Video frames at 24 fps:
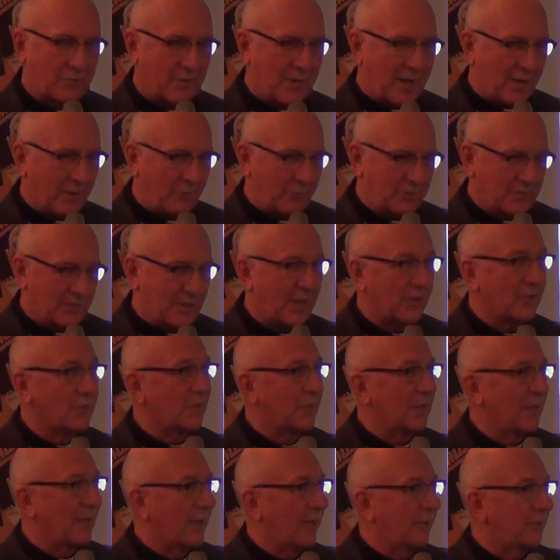trial was
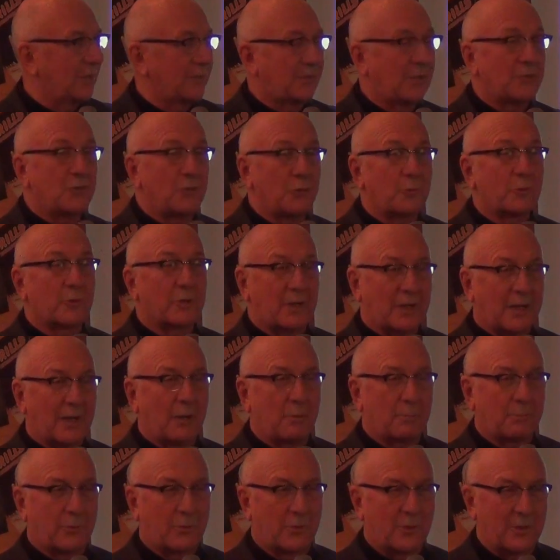actually held at the Newark
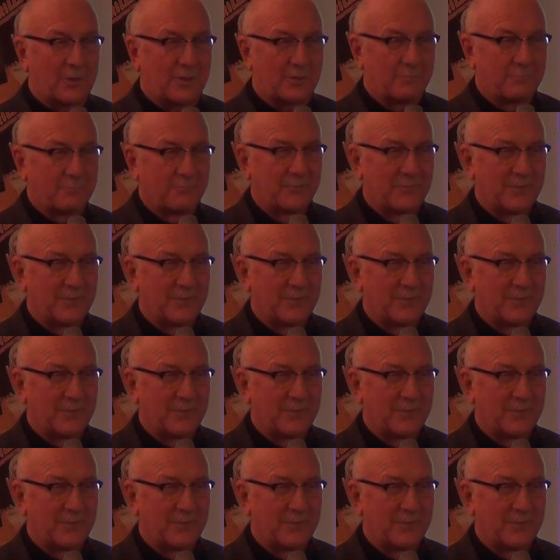airport.